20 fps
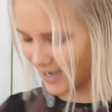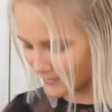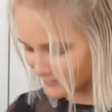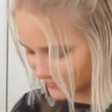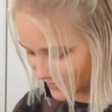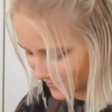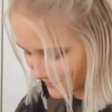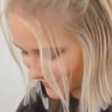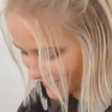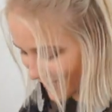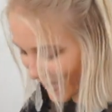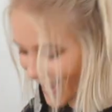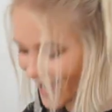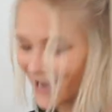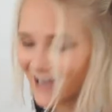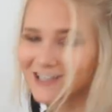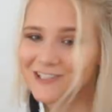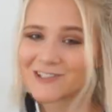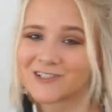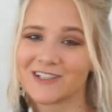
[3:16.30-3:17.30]
I'm trying to be
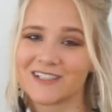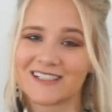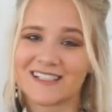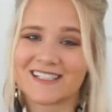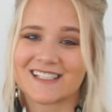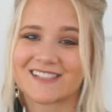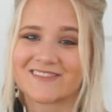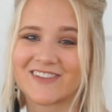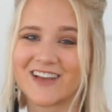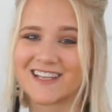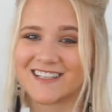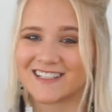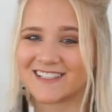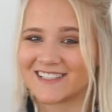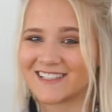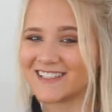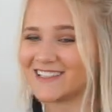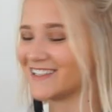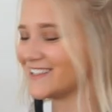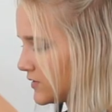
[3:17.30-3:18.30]
extra this
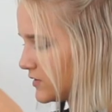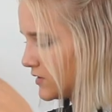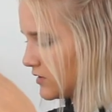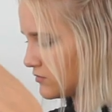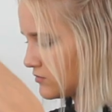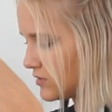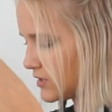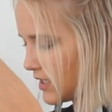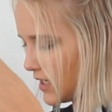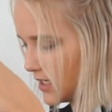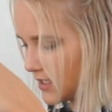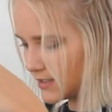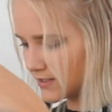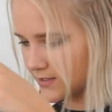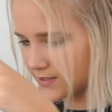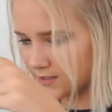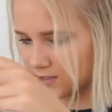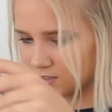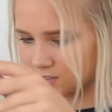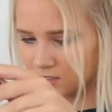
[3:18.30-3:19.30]
semester. So
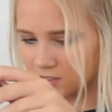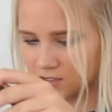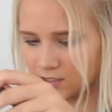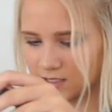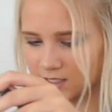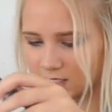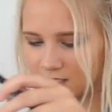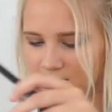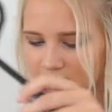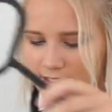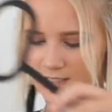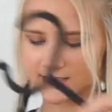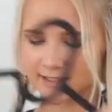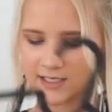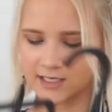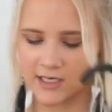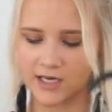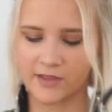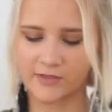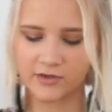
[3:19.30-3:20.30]
next is
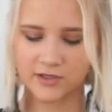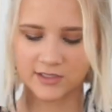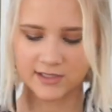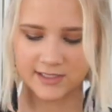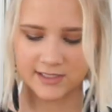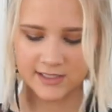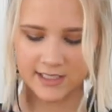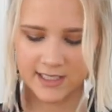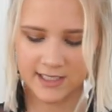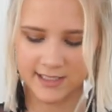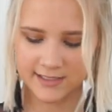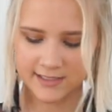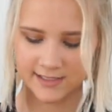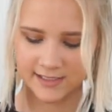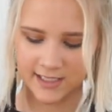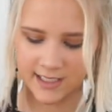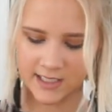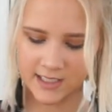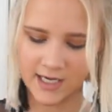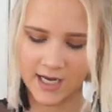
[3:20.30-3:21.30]
another
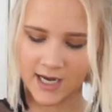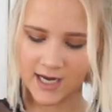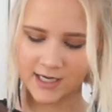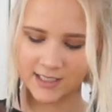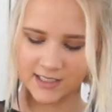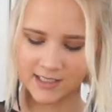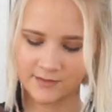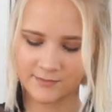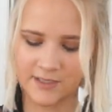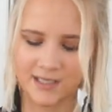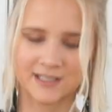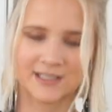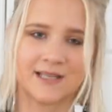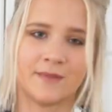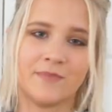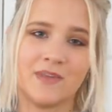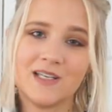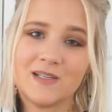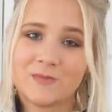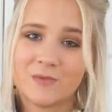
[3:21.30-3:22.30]
snakeskin item,
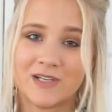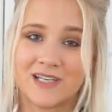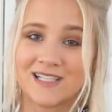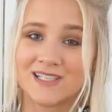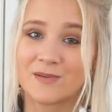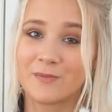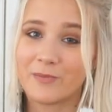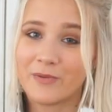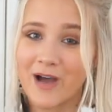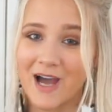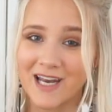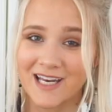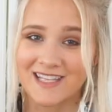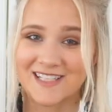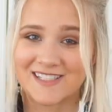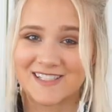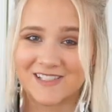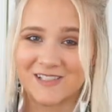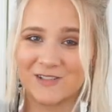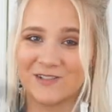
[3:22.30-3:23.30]
except this one is a
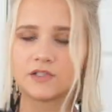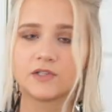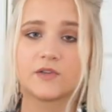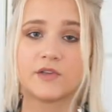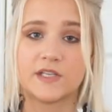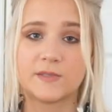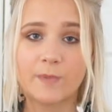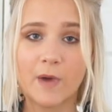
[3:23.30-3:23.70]
bodysuit. So this